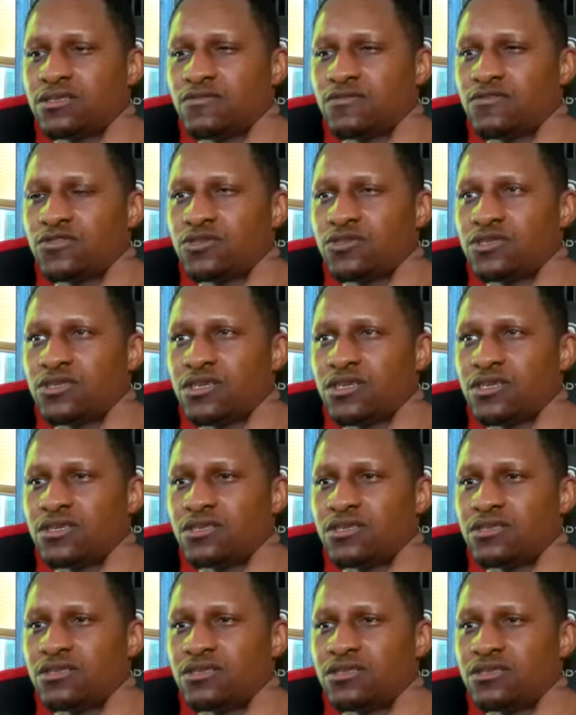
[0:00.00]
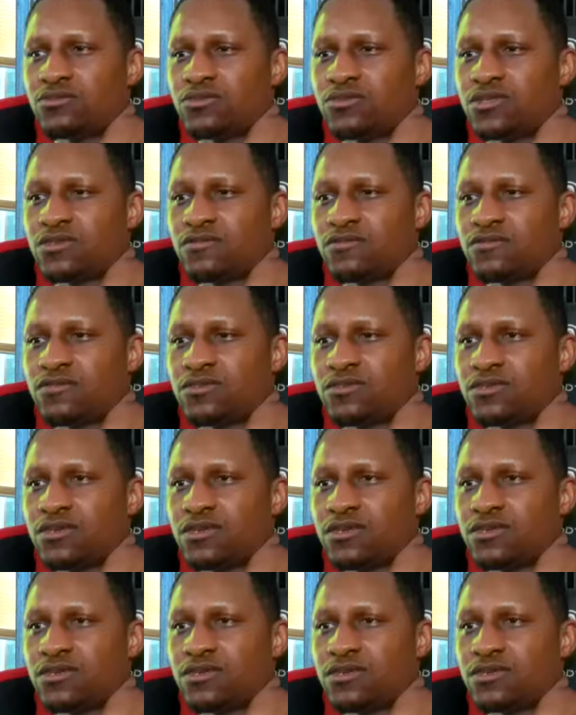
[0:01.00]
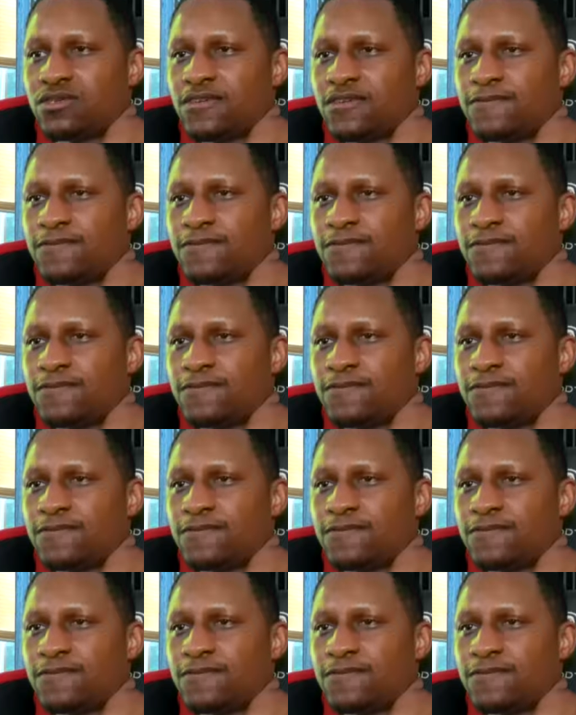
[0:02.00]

First stage, what's the first stage?